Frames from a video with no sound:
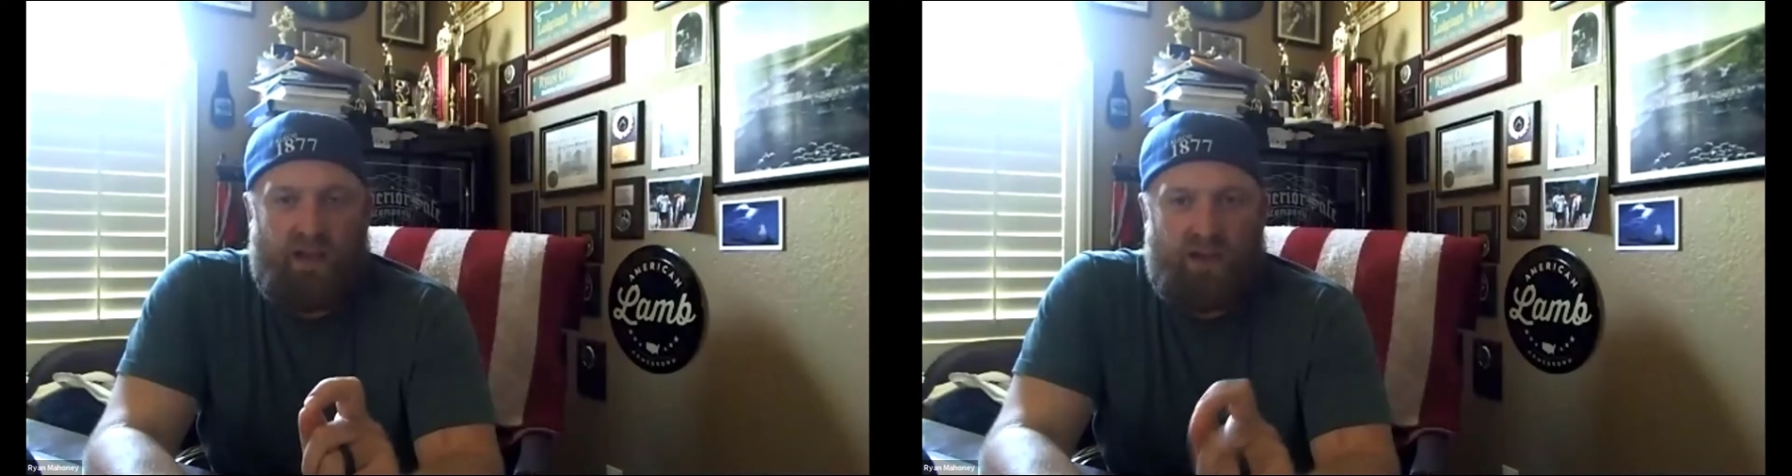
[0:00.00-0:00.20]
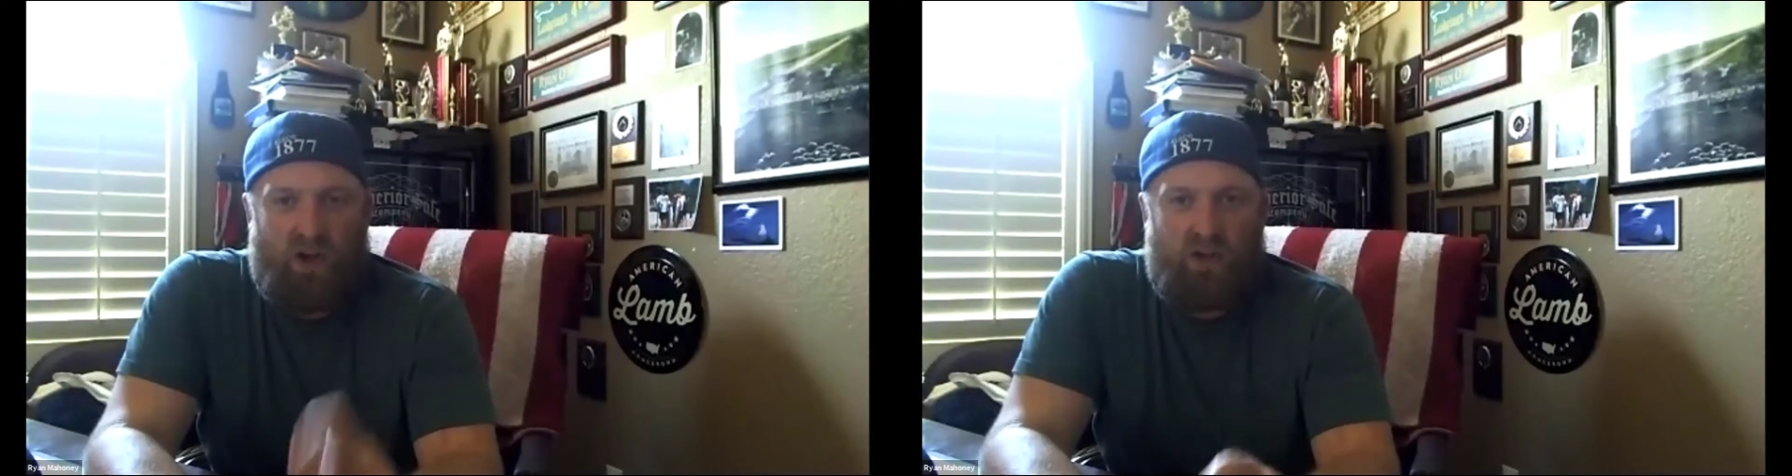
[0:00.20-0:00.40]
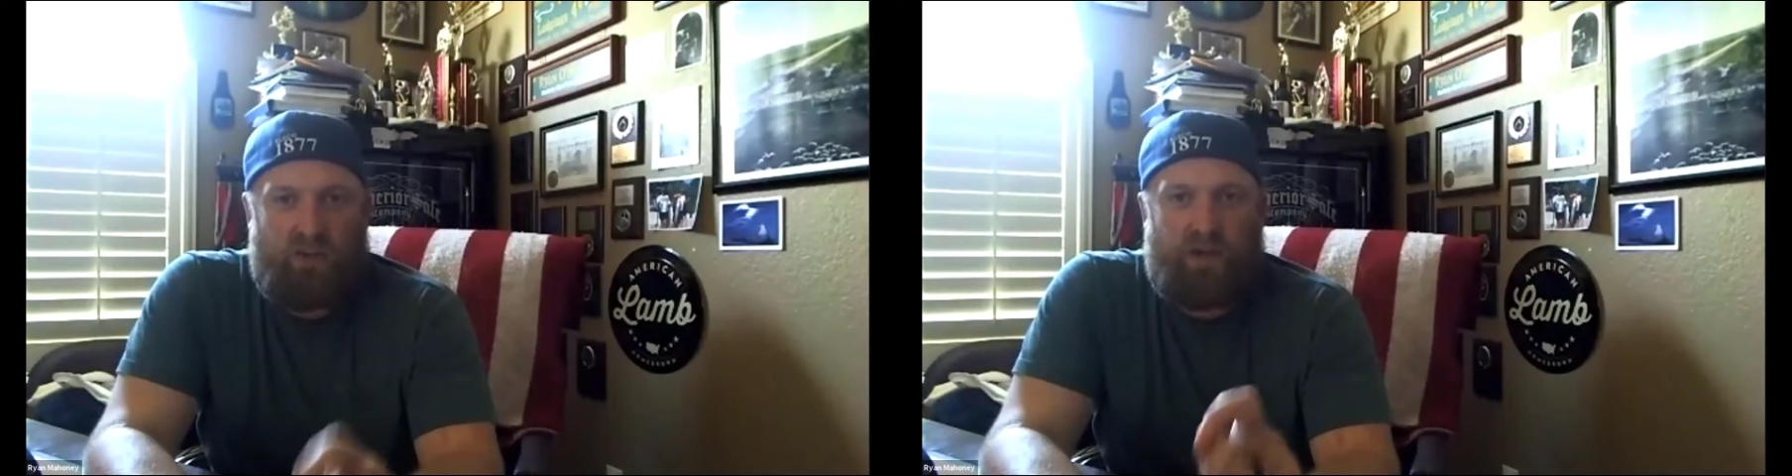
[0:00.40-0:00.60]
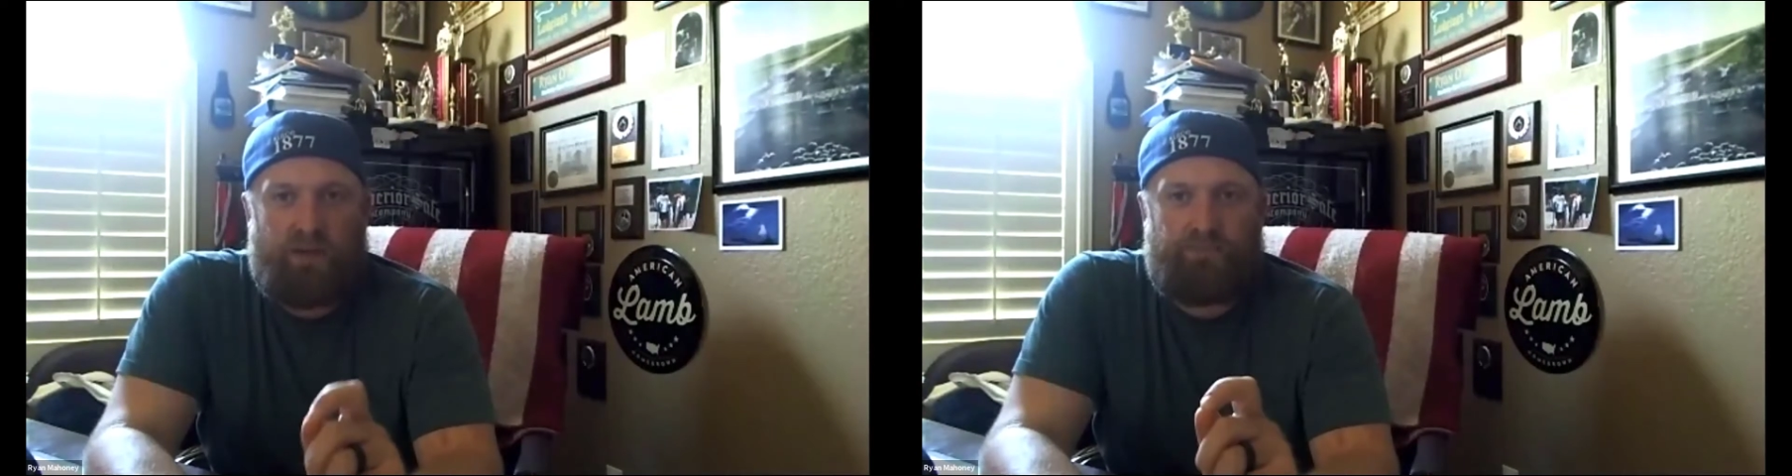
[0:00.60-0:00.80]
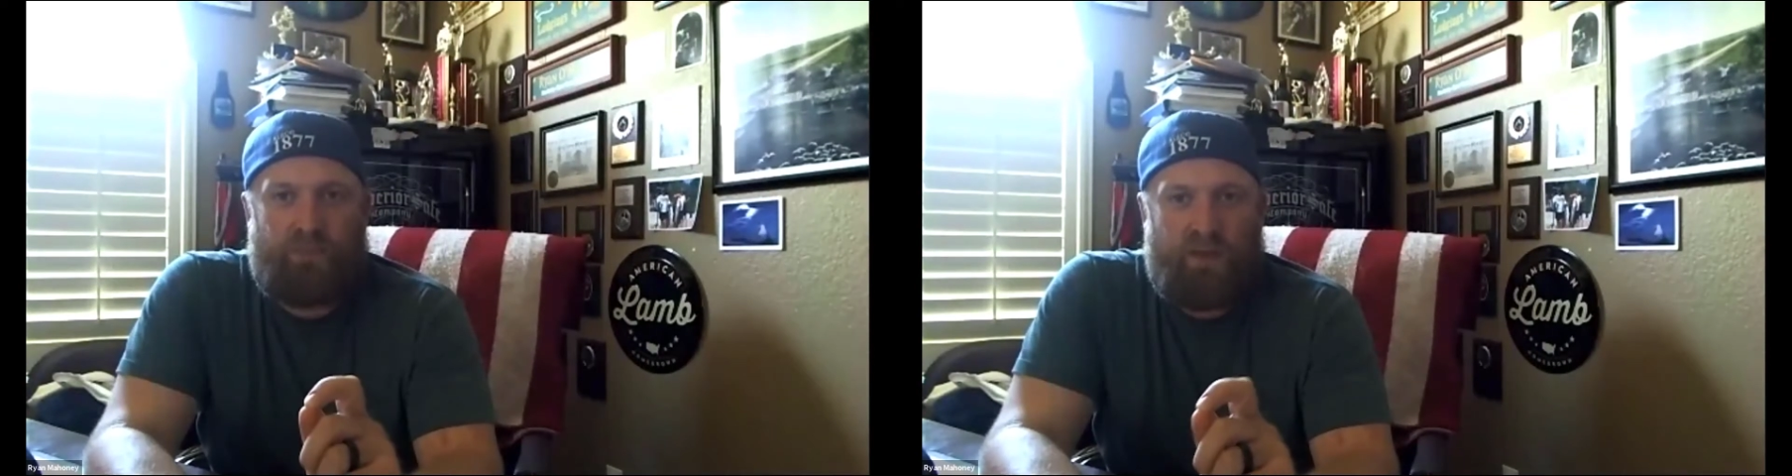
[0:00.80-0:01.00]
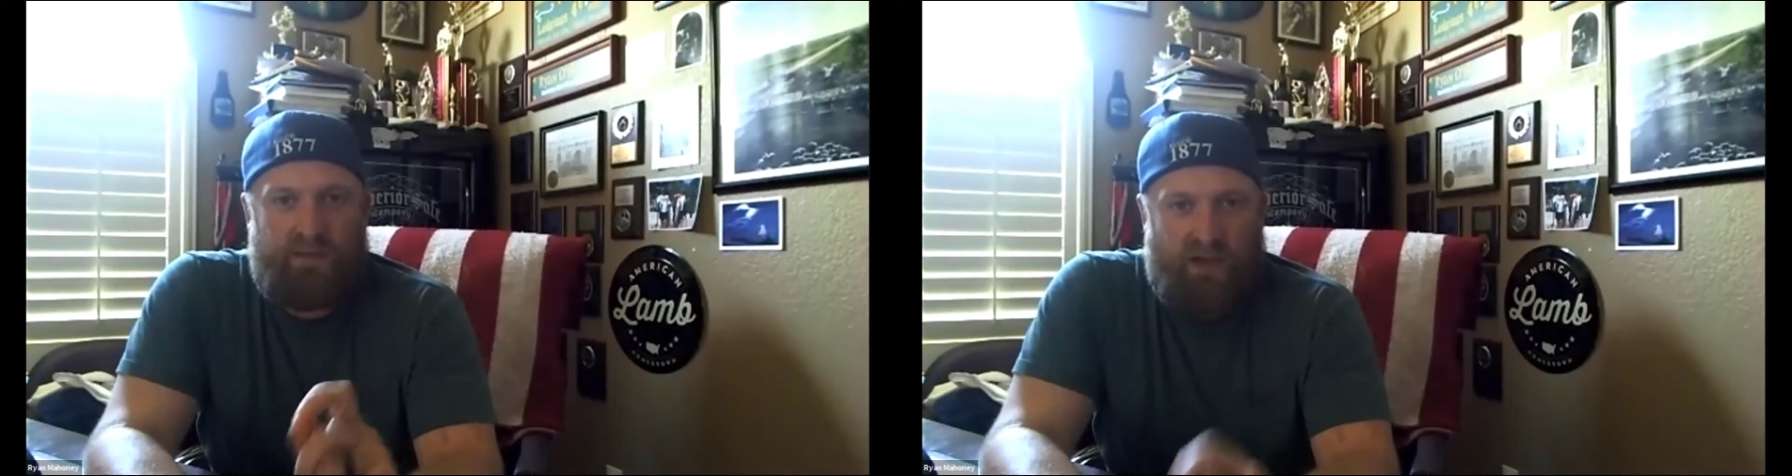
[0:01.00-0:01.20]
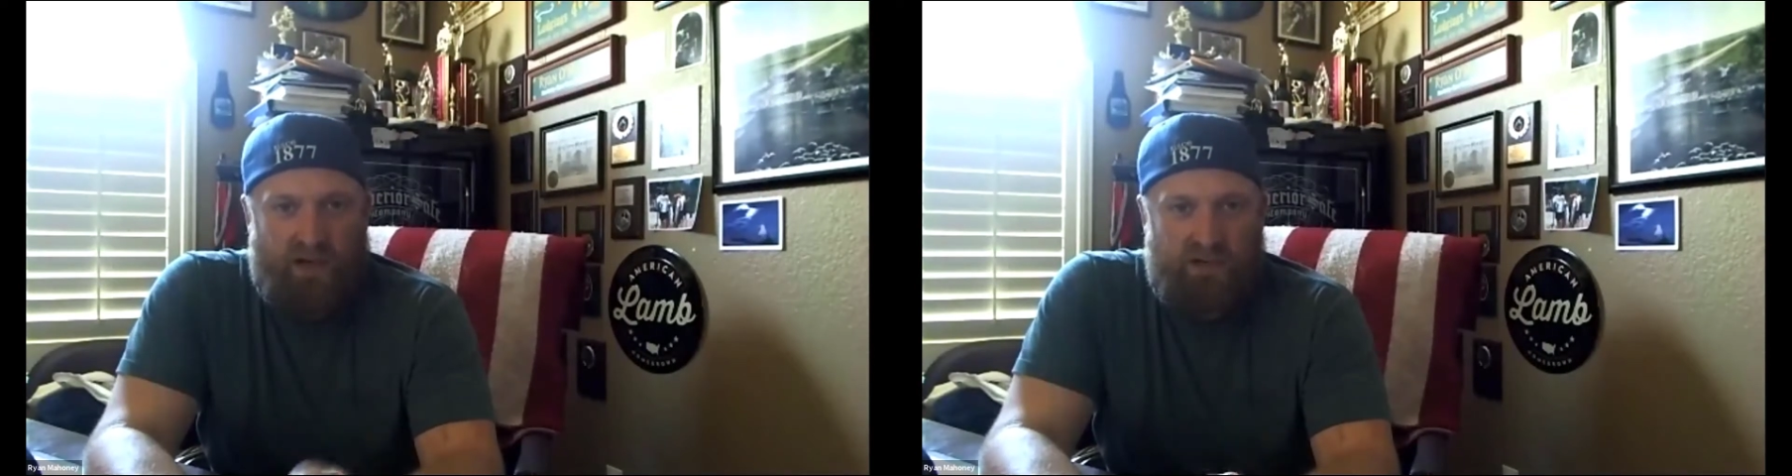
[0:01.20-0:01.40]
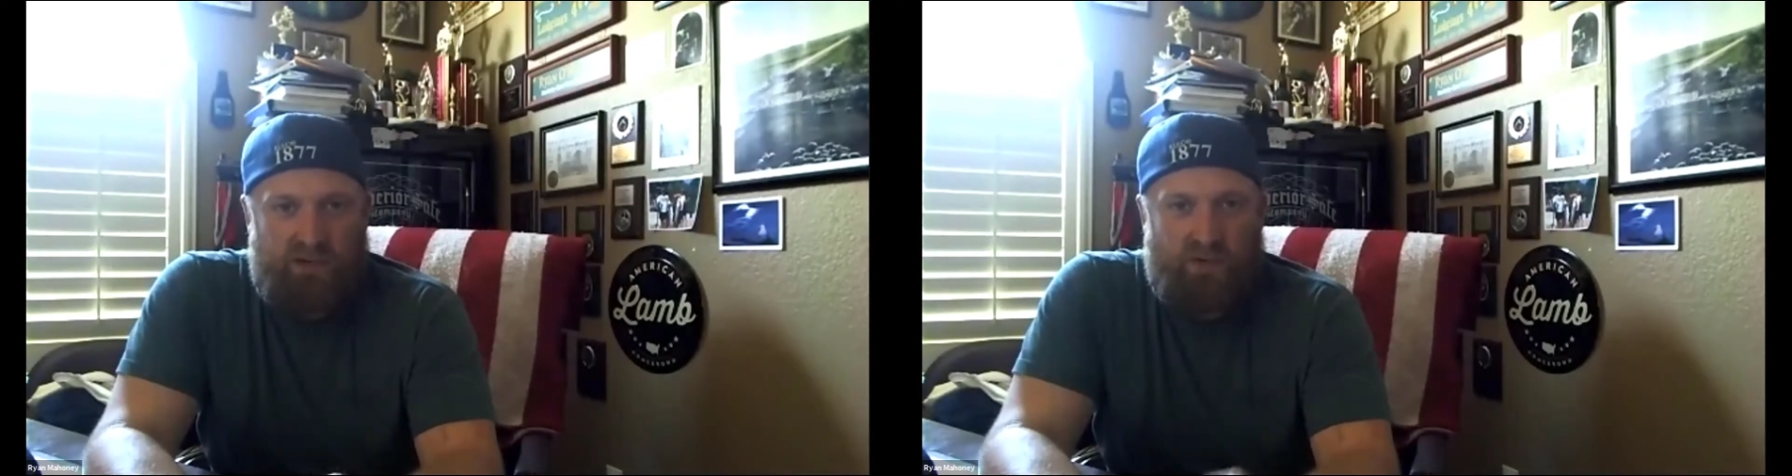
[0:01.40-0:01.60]
calling him up,
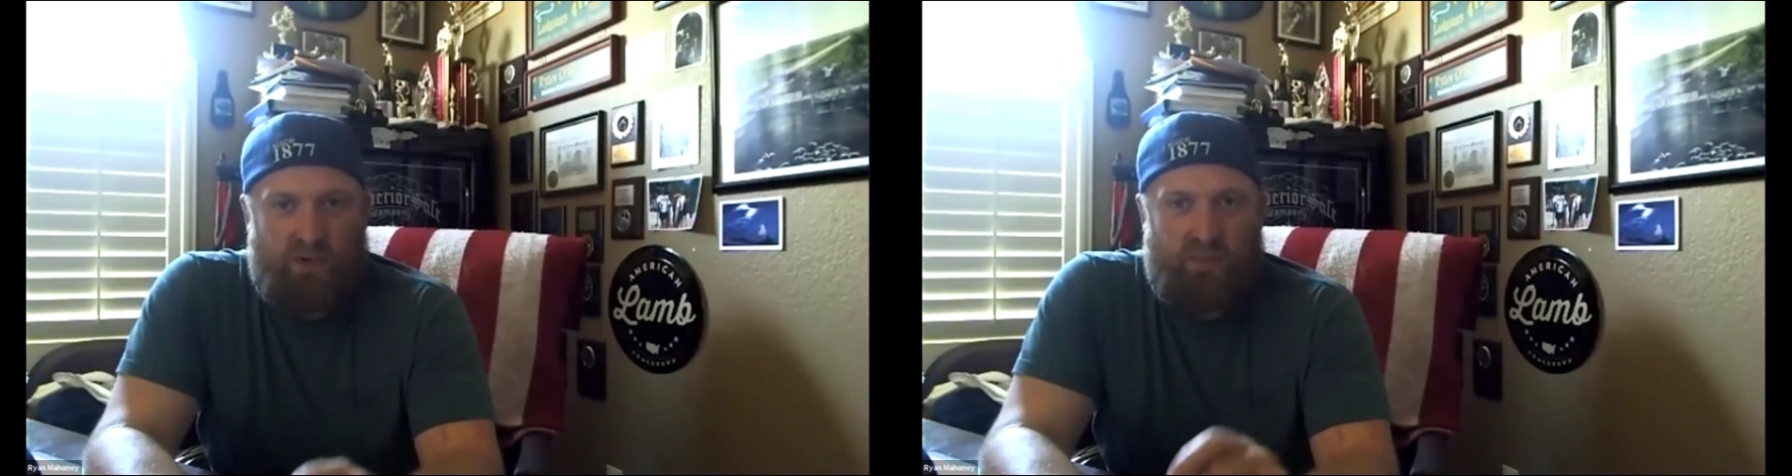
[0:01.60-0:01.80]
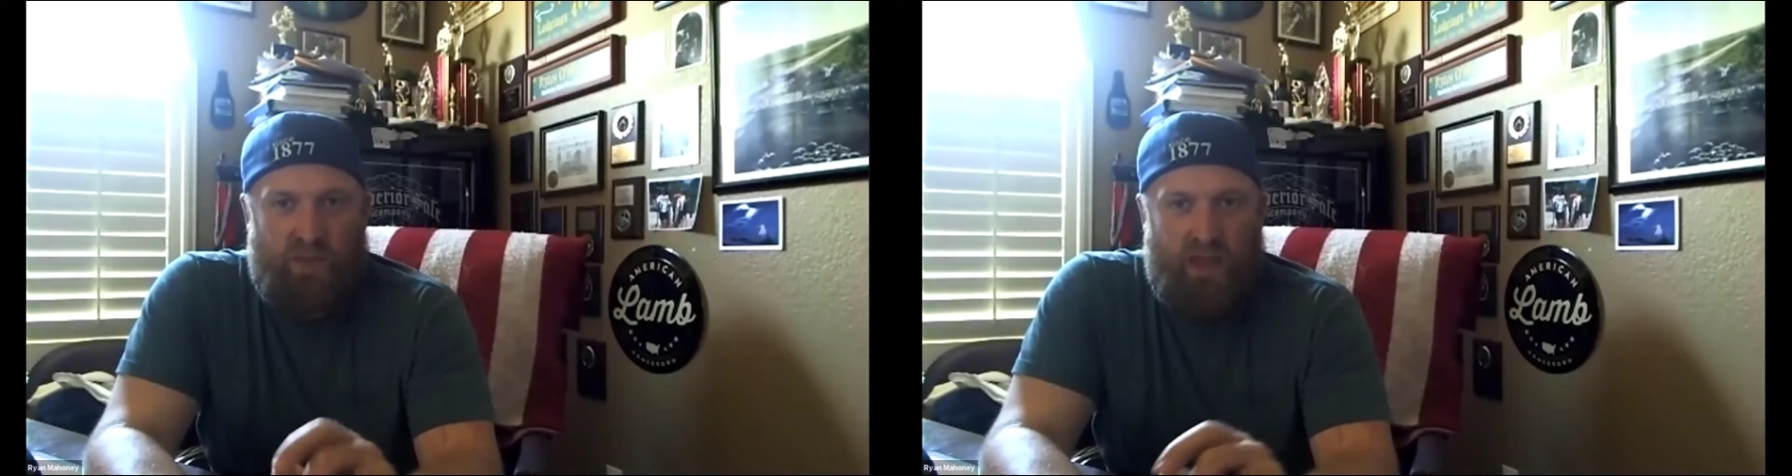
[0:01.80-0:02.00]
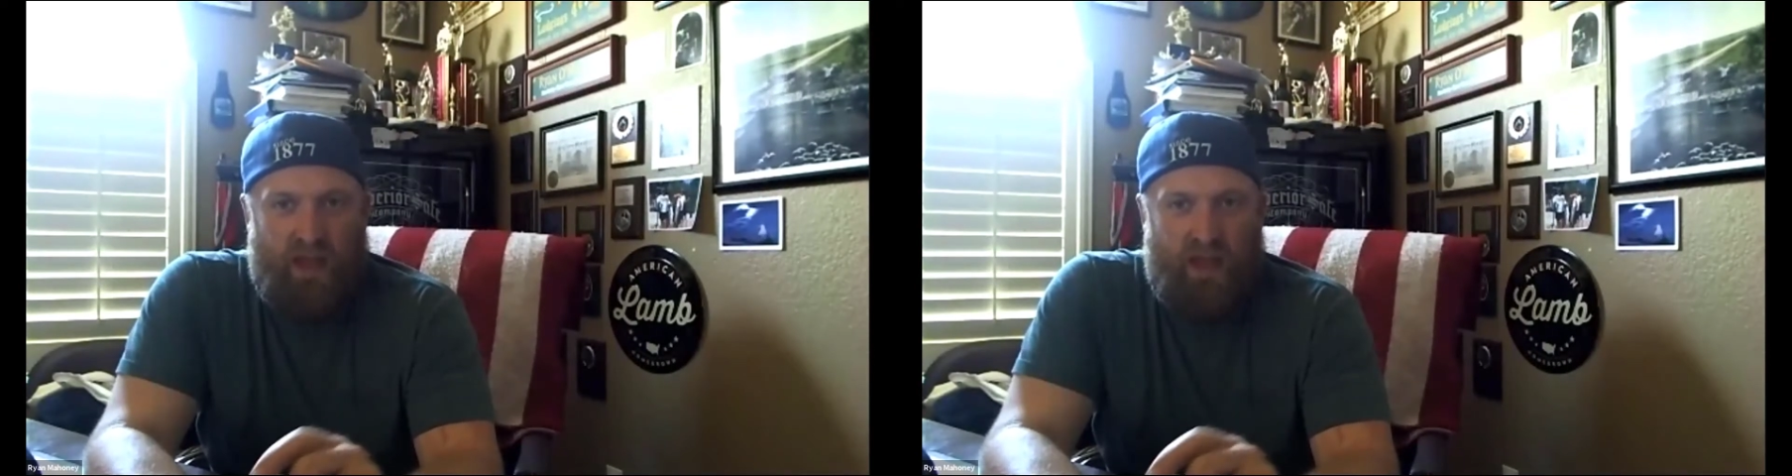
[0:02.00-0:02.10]
talking to him,